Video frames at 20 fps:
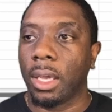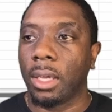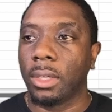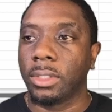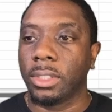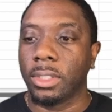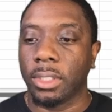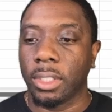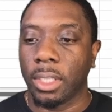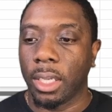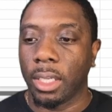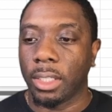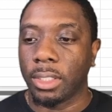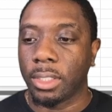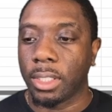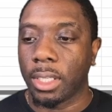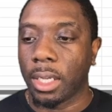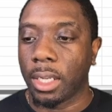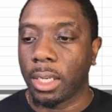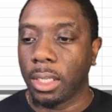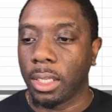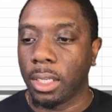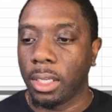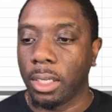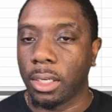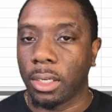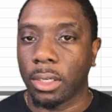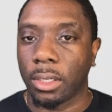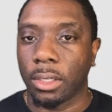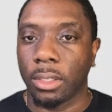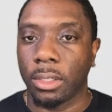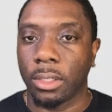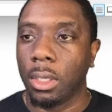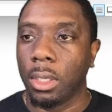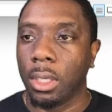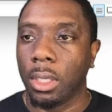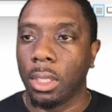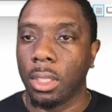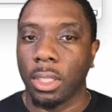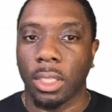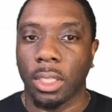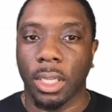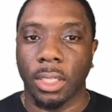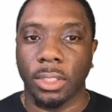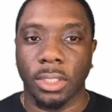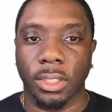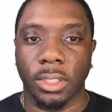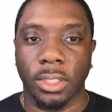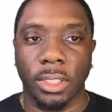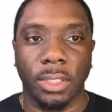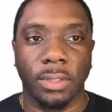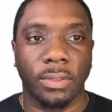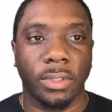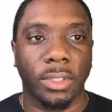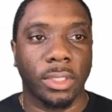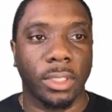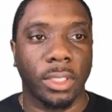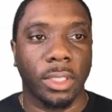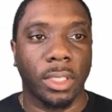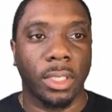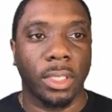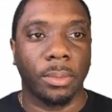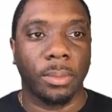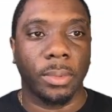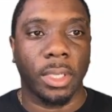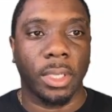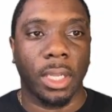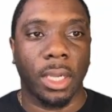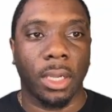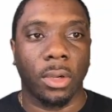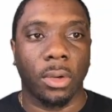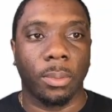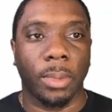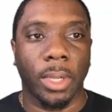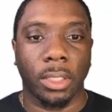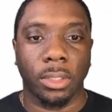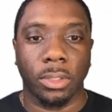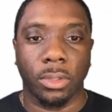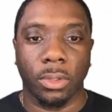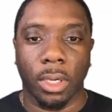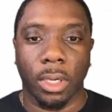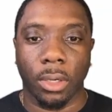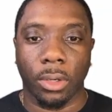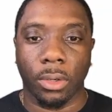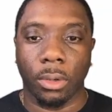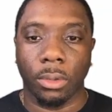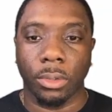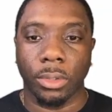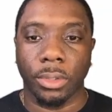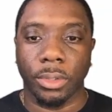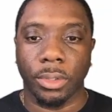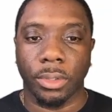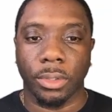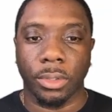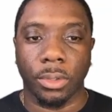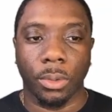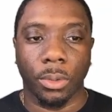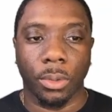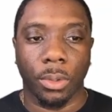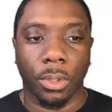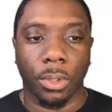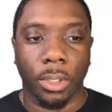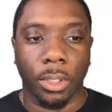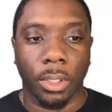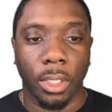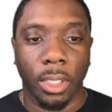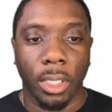just exit out of here. And then I'll just leave this up, and I'll go back to our grocery store,